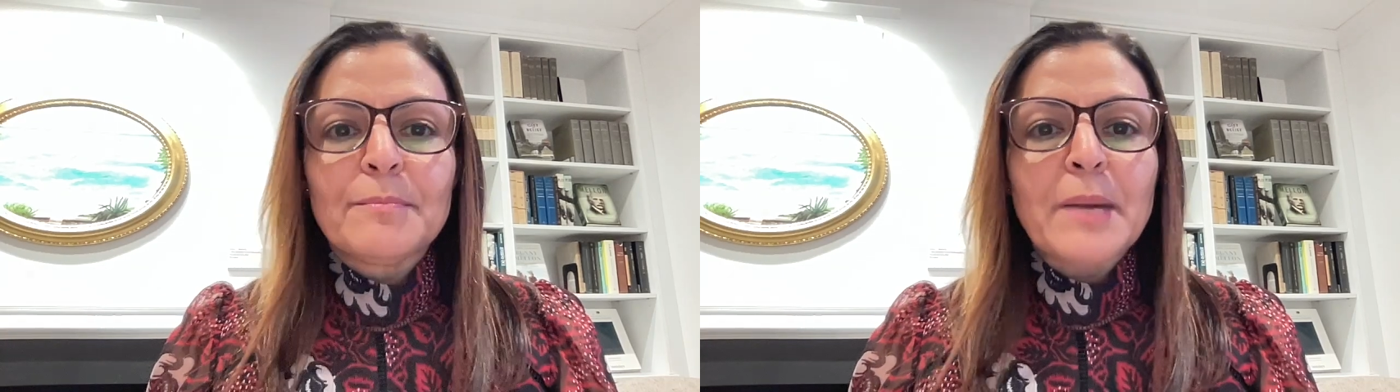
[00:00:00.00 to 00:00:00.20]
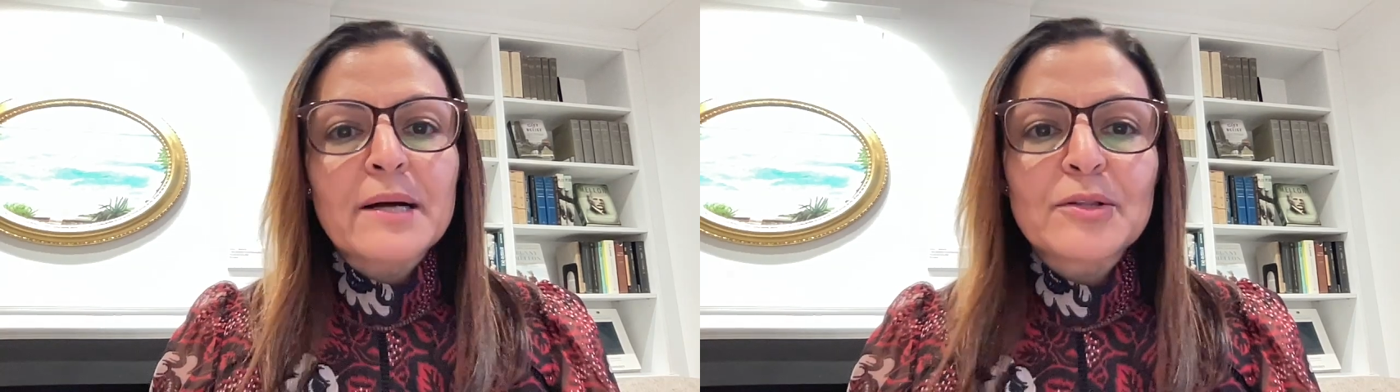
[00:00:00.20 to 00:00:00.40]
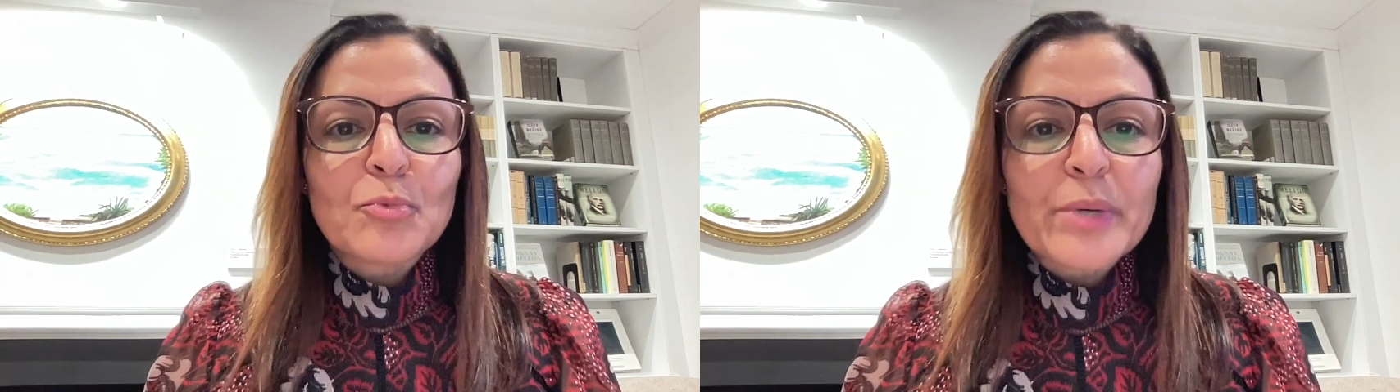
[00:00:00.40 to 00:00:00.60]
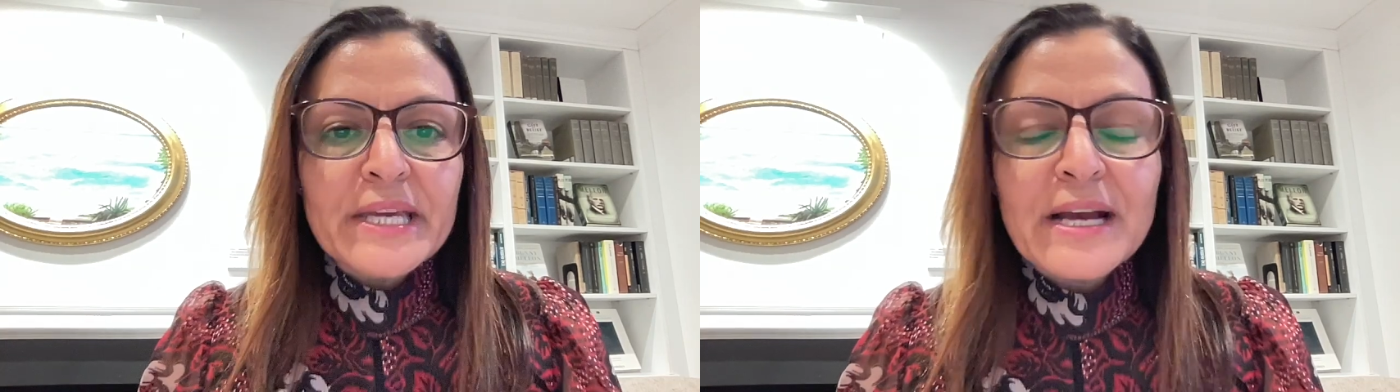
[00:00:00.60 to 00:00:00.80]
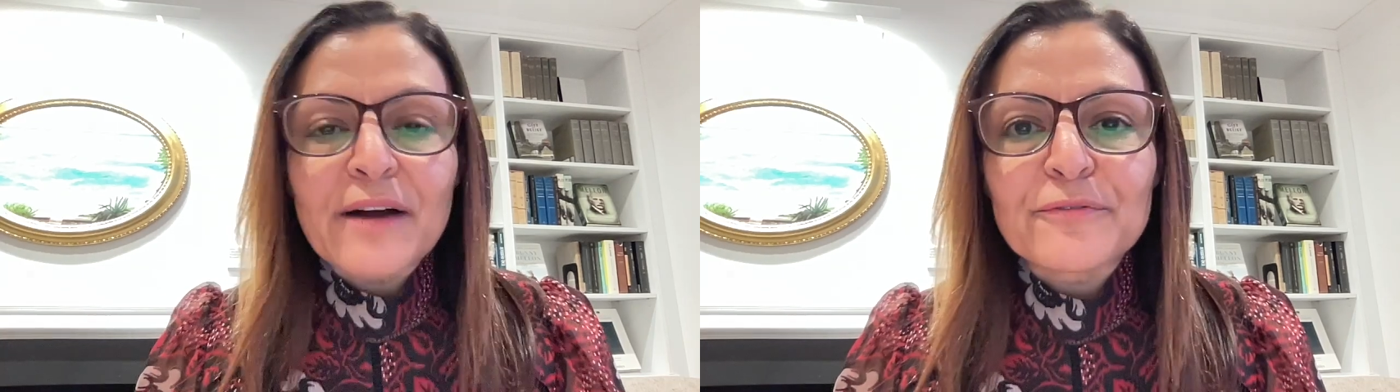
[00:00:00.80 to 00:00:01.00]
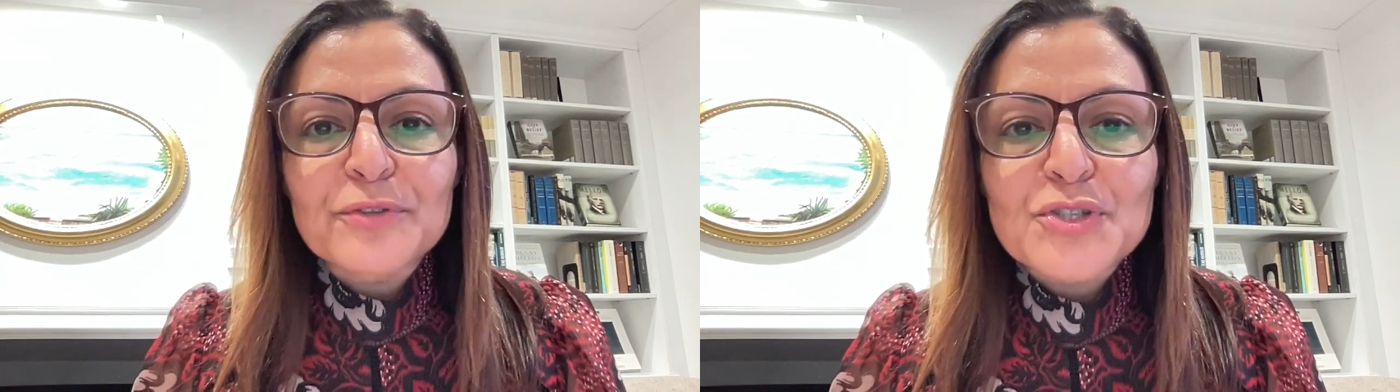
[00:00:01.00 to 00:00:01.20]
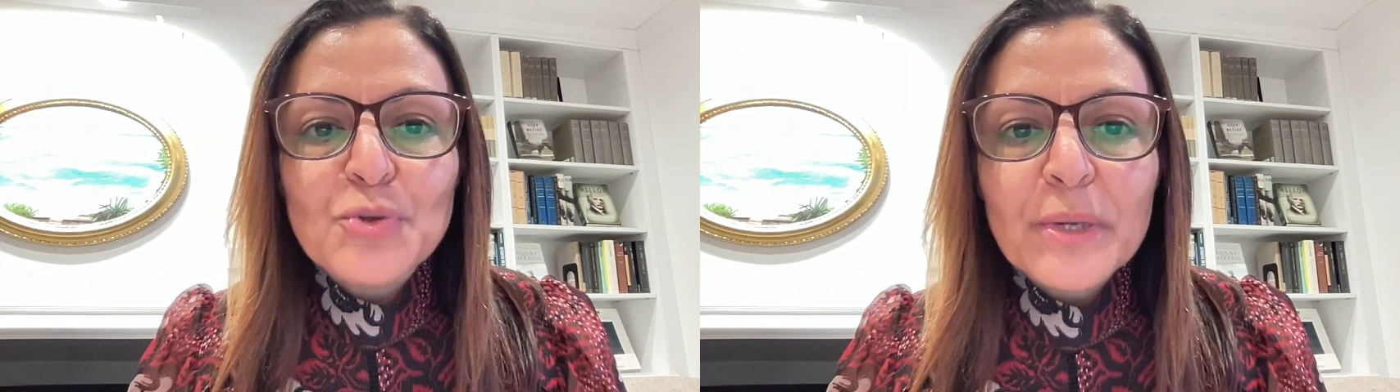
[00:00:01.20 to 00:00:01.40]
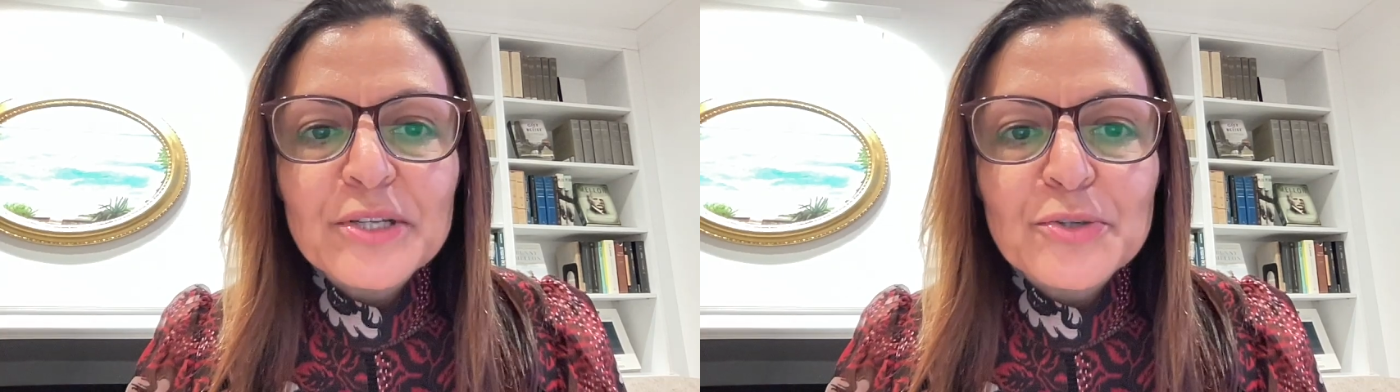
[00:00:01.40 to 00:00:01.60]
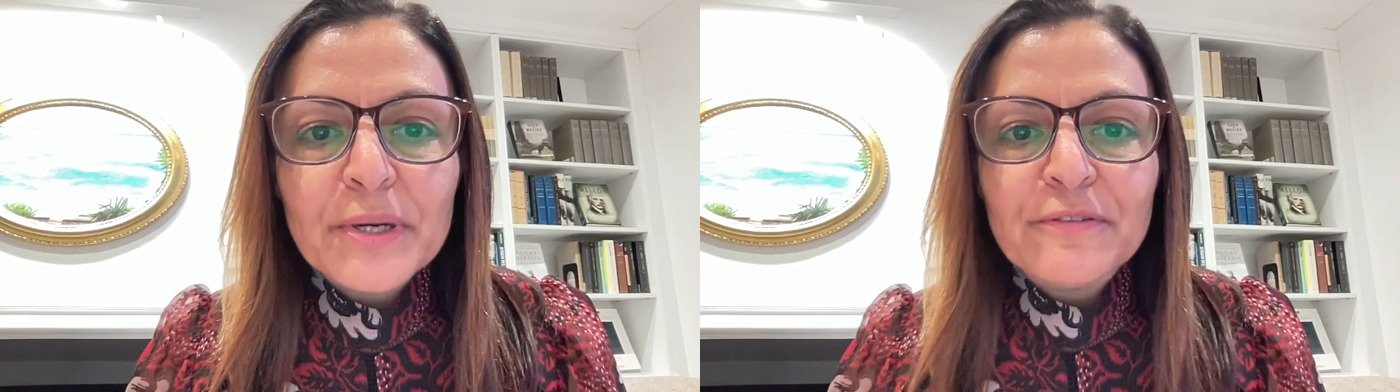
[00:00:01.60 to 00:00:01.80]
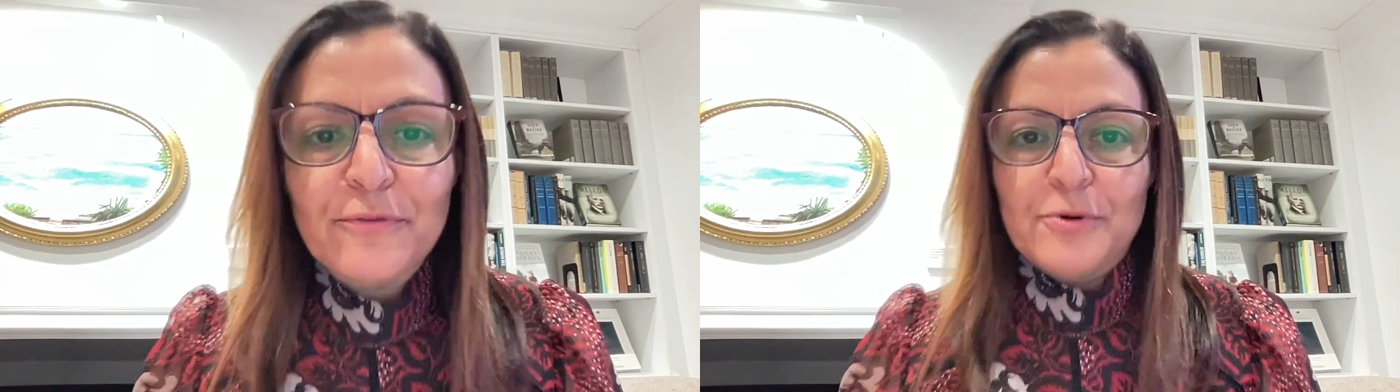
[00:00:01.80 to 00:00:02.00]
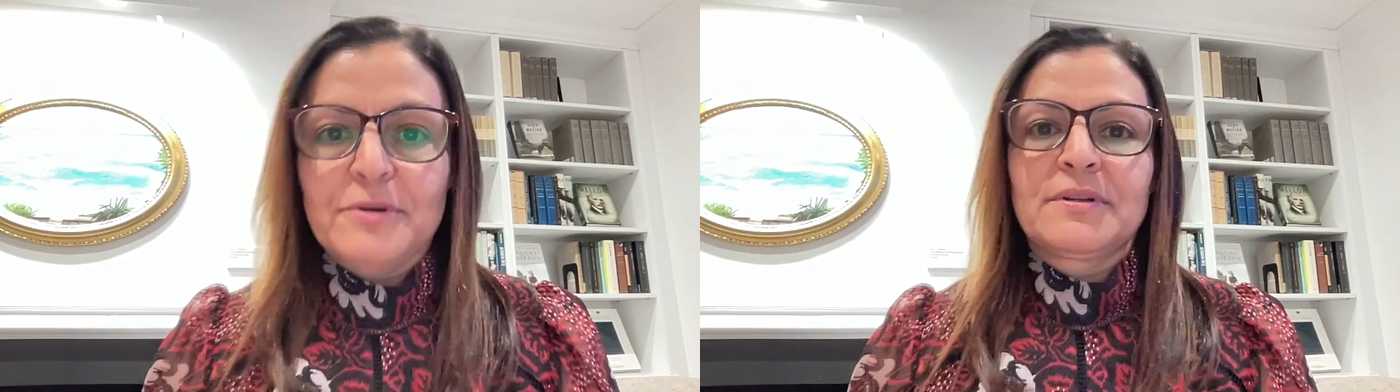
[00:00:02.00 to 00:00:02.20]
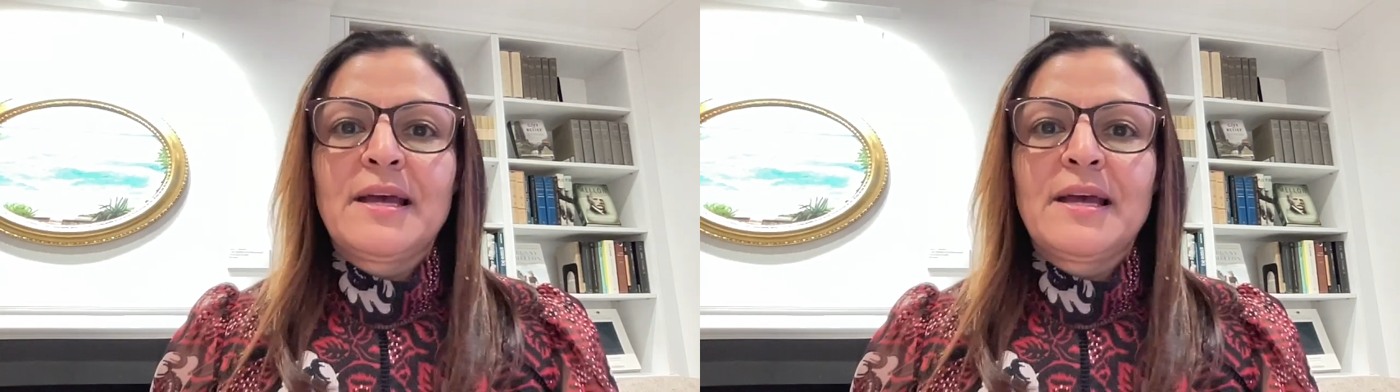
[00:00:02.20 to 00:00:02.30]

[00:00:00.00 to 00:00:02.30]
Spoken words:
Bangla WikiConference 2024.